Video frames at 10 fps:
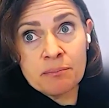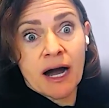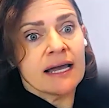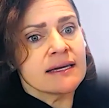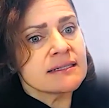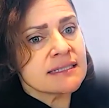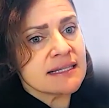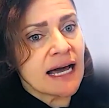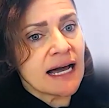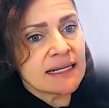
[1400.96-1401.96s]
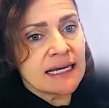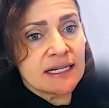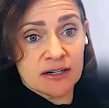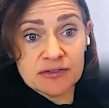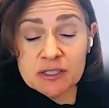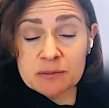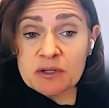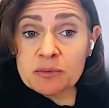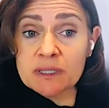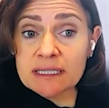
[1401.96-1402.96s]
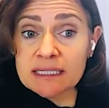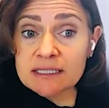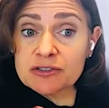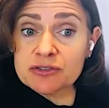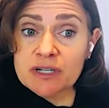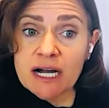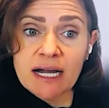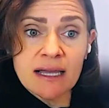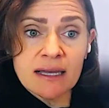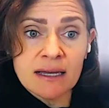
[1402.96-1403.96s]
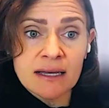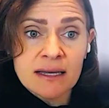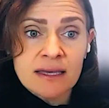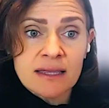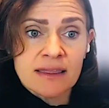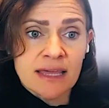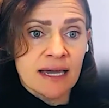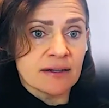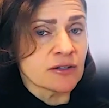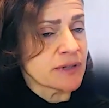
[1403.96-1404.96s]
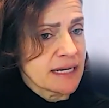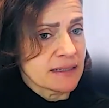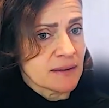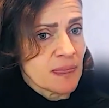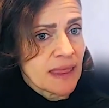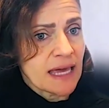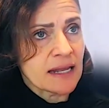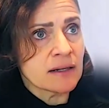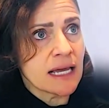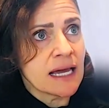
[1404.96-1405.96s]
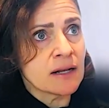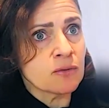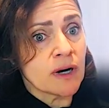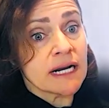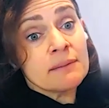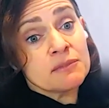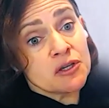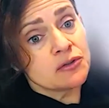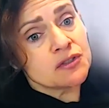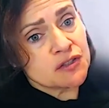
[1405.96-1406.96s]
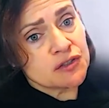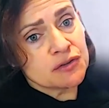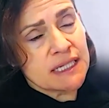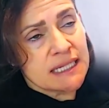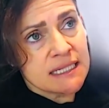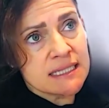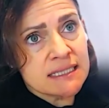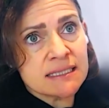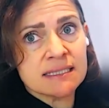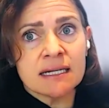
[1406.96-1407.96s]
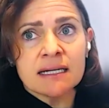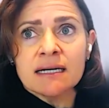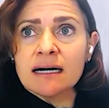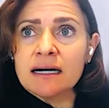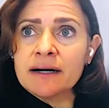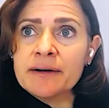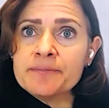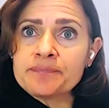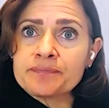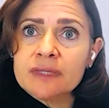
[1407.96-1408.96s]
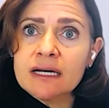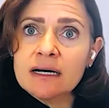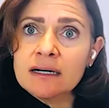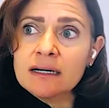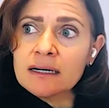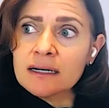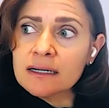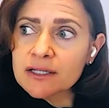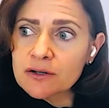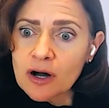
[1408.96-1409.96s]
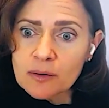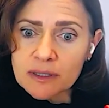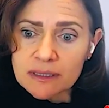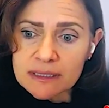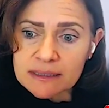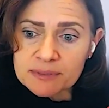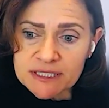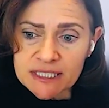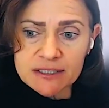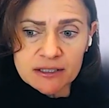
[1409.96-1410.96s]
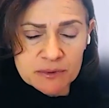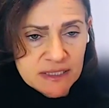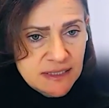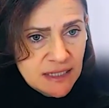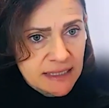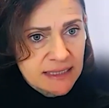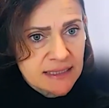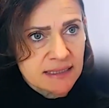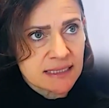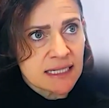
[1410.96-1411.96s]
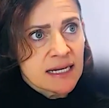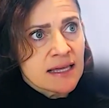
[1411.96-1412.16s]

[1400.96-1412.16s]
buy into that enough to be willing to try, then great. And what I'm used to is, in particular with this audience,